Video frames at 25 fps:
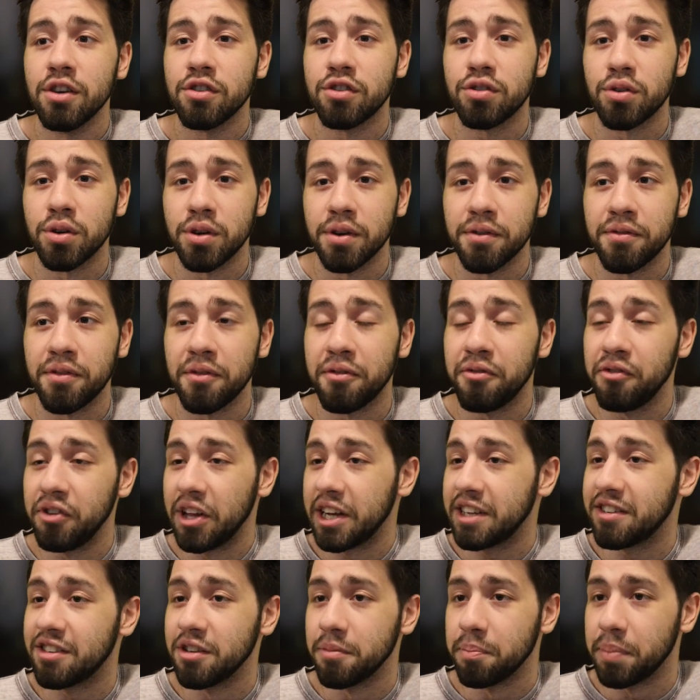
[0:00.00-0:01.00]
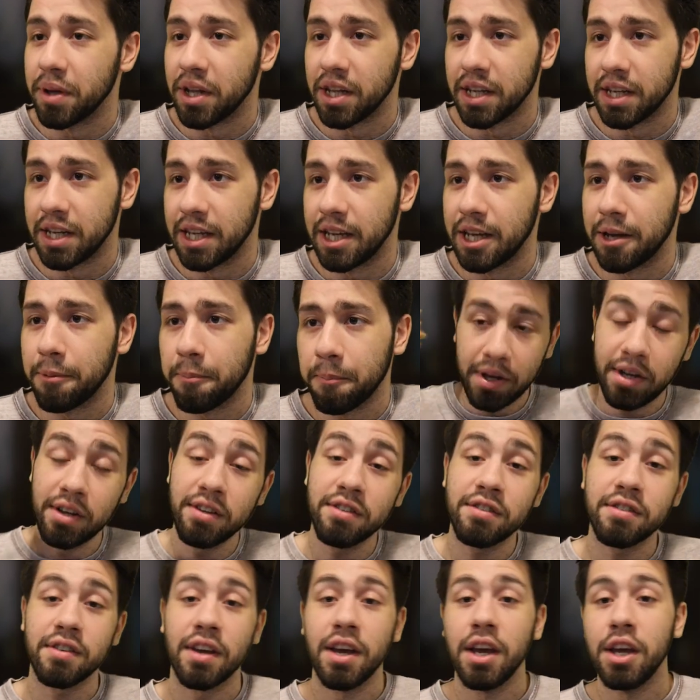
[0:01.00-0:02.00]
sort of flexibility,
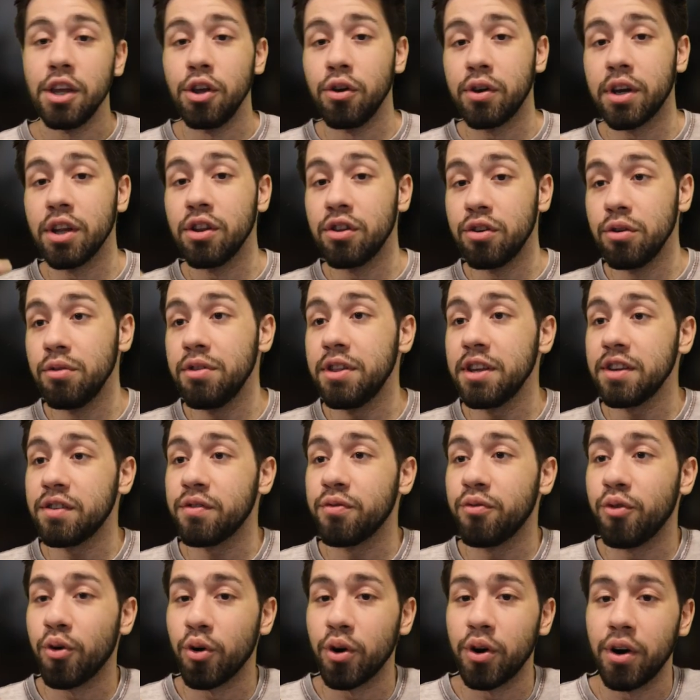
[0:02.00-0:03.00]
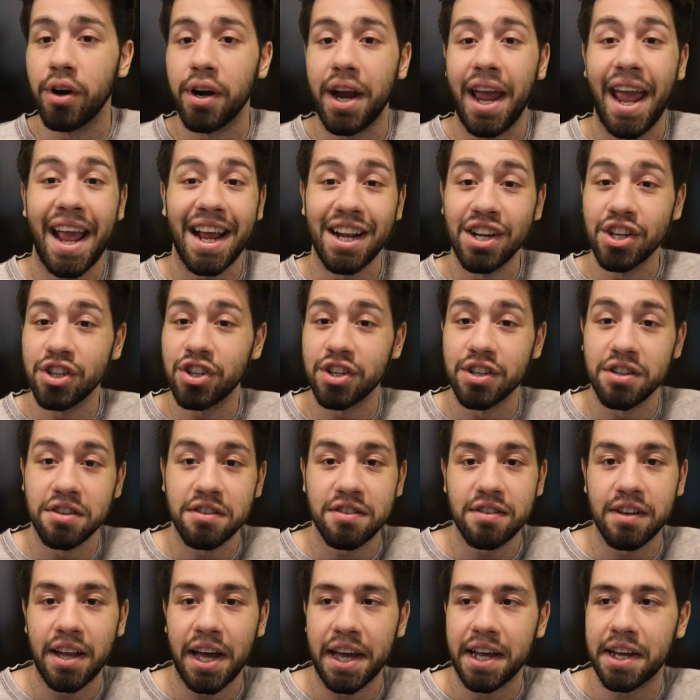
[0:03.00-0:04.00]
because you can do this for
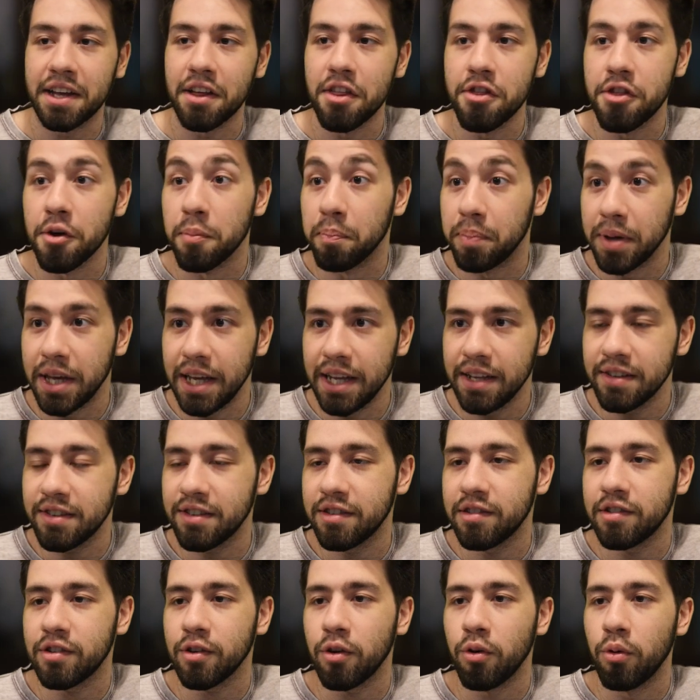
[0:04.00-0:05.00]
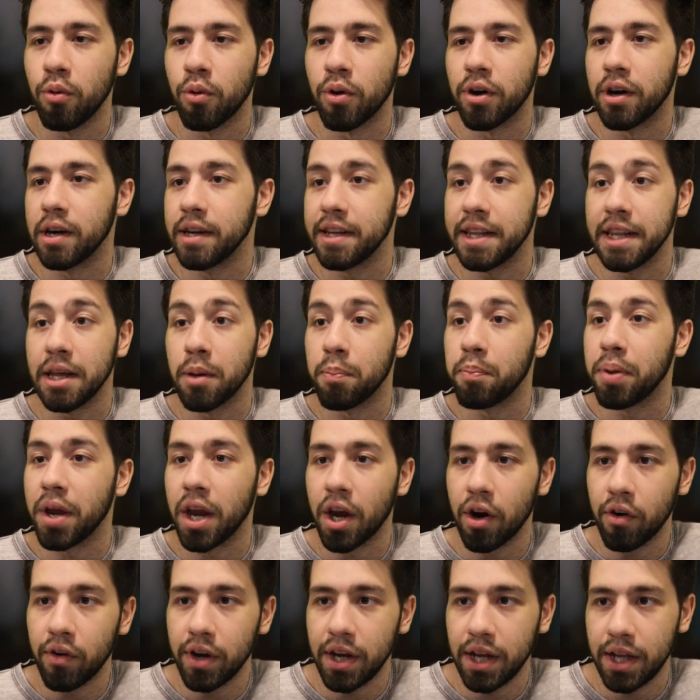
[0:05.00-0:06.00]
engines like the Beast or the
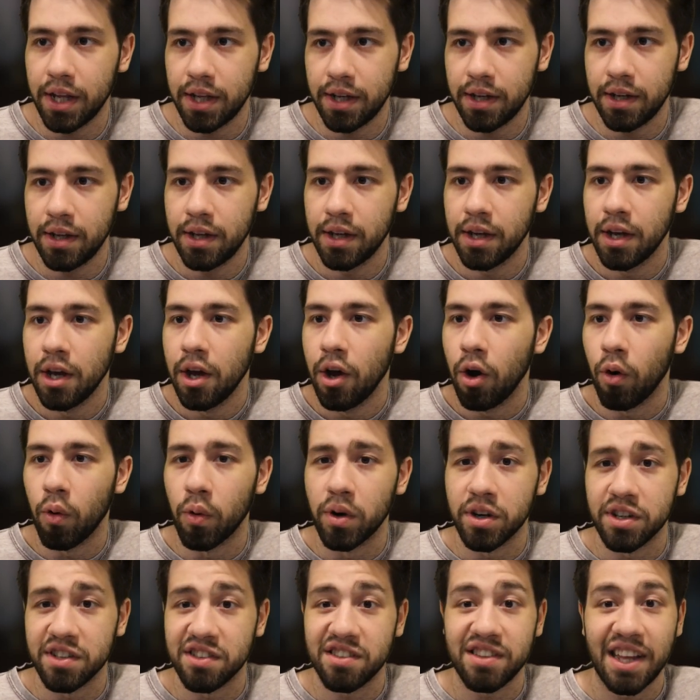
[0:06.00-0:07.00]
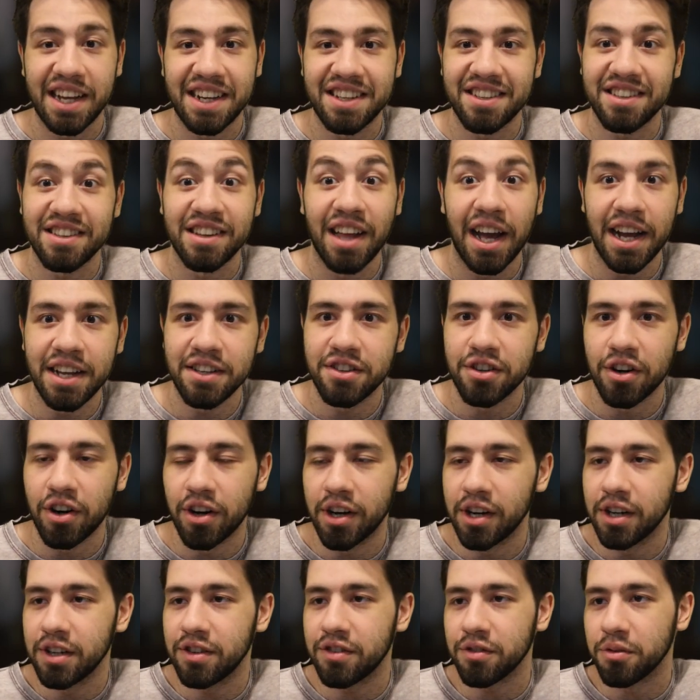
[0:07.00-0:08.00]
Empyrean, or just like
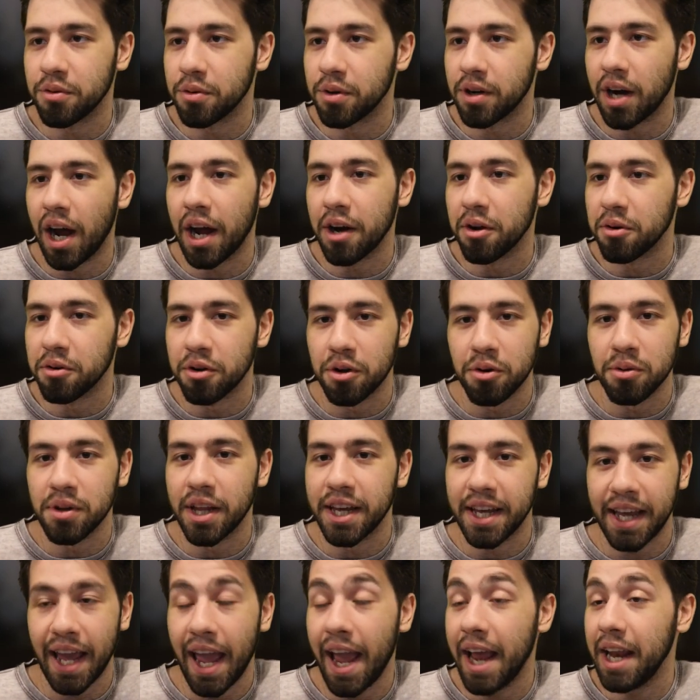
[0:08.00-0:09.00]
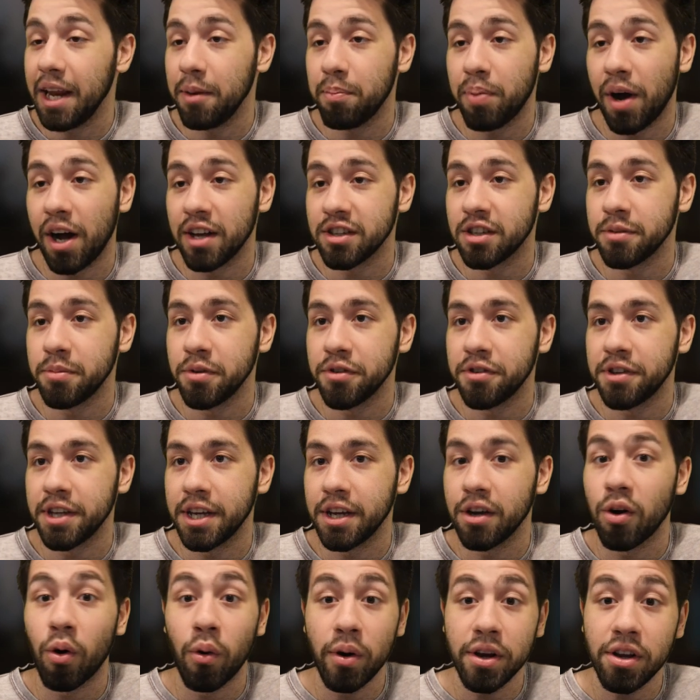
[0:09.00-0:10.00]
Slizards, or I don't know, like any possible
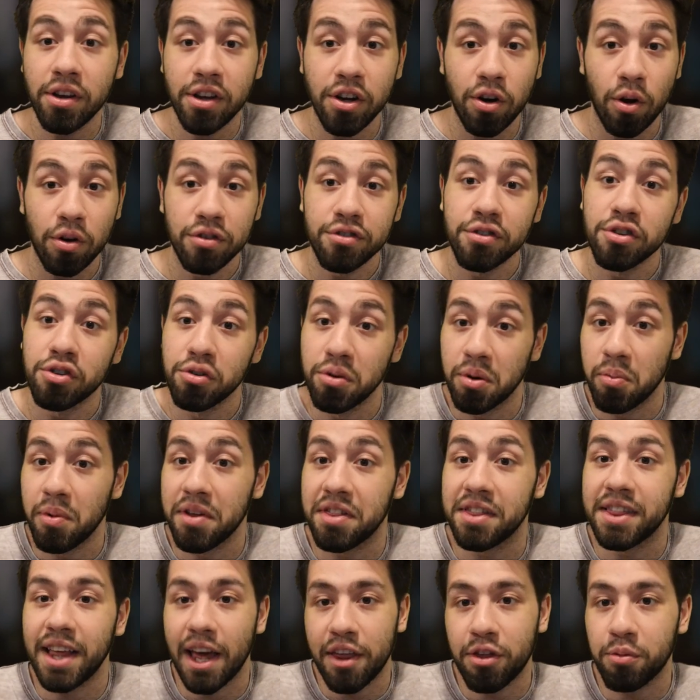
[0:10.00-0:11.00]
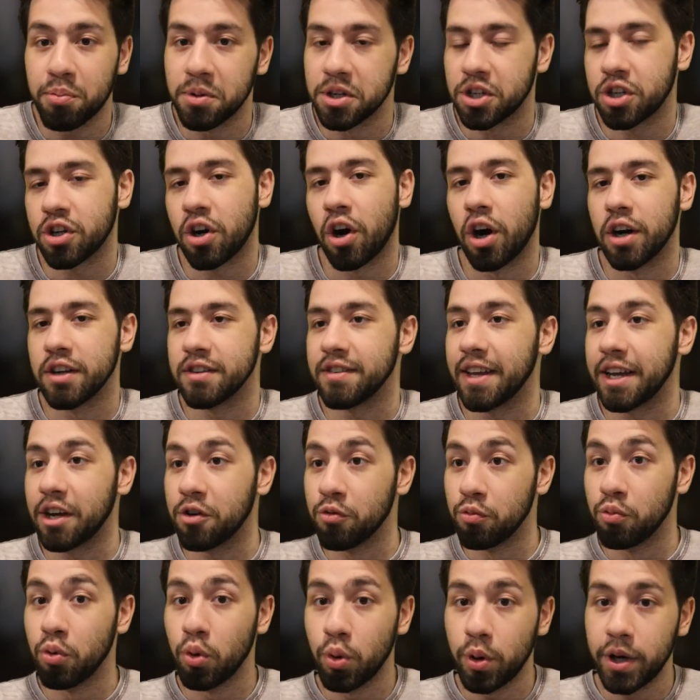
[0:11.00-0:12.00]
thing. Or you could also do it with Death Wish cards like
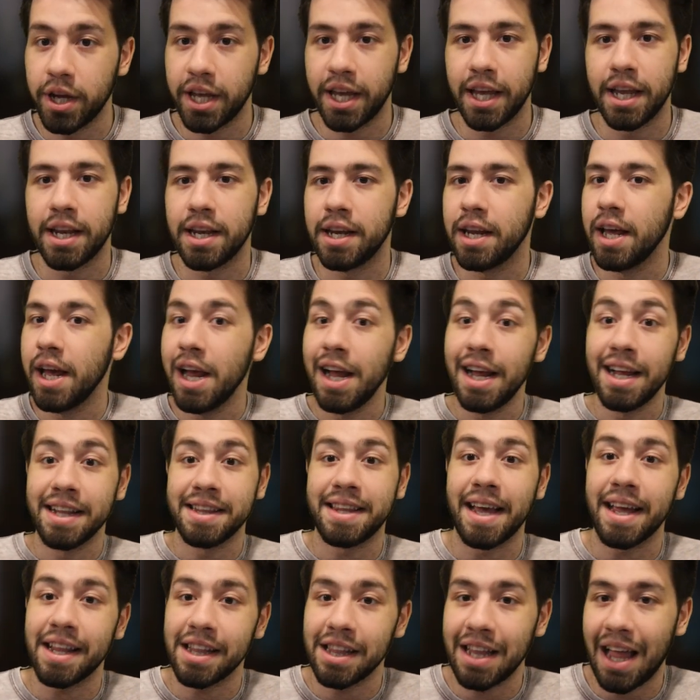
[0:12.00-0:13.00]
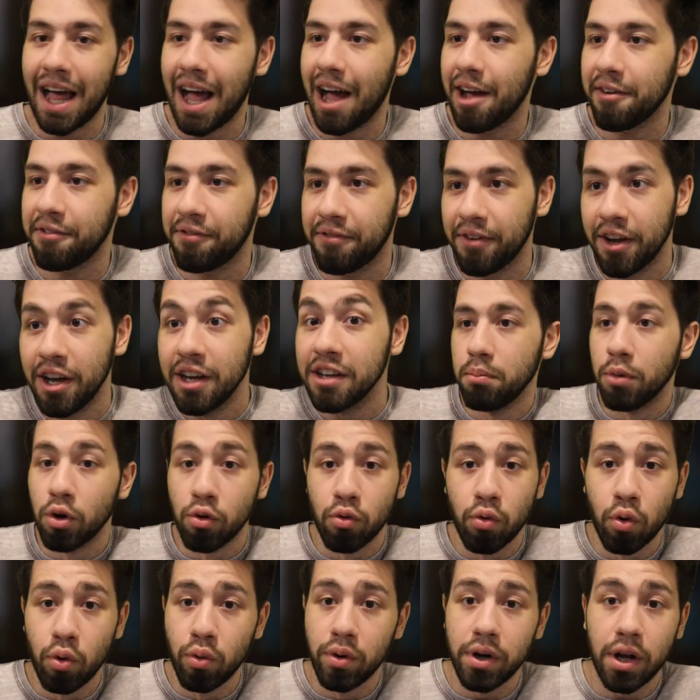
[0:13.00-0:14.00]
Ruahin, Detlaf,
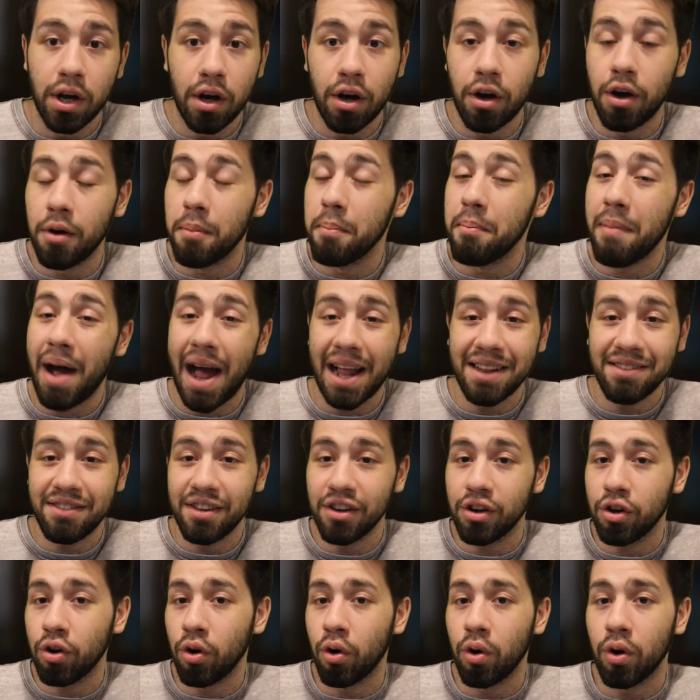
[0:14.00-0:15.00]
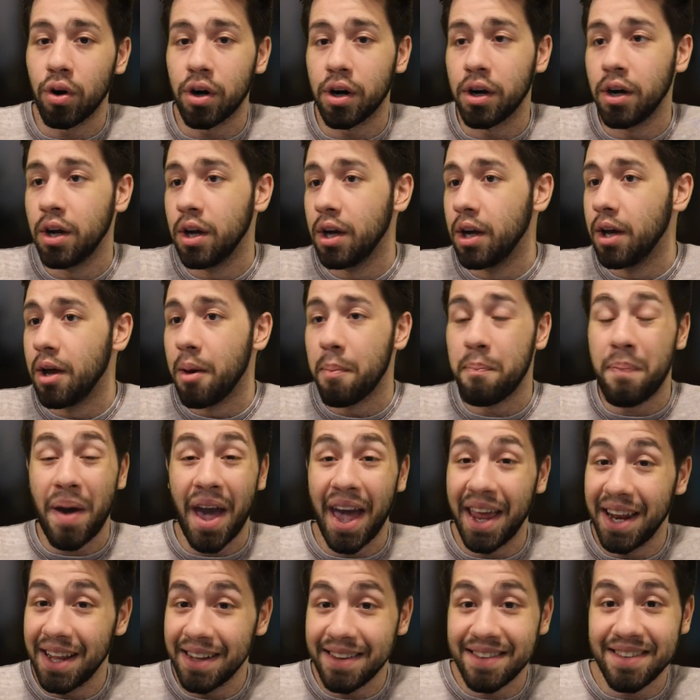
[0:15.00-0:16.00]
Maruna, Manticore,
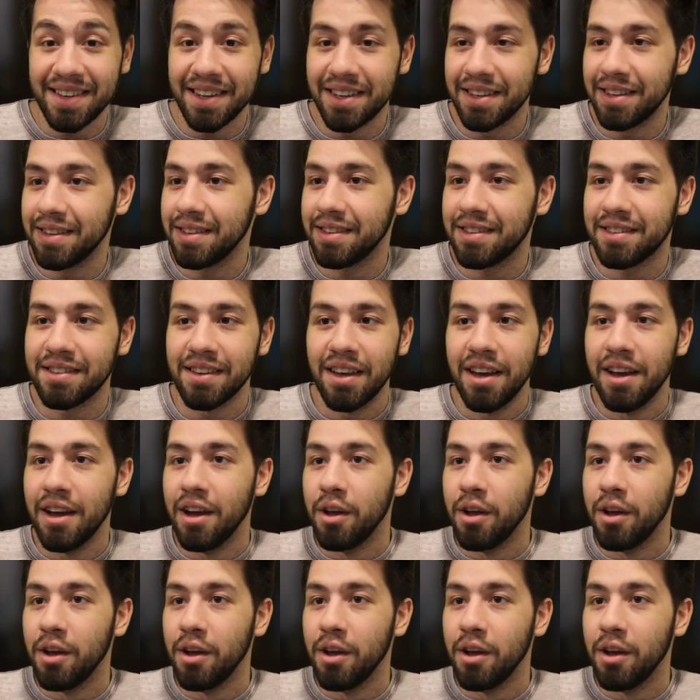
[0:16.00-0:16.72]
Penitent.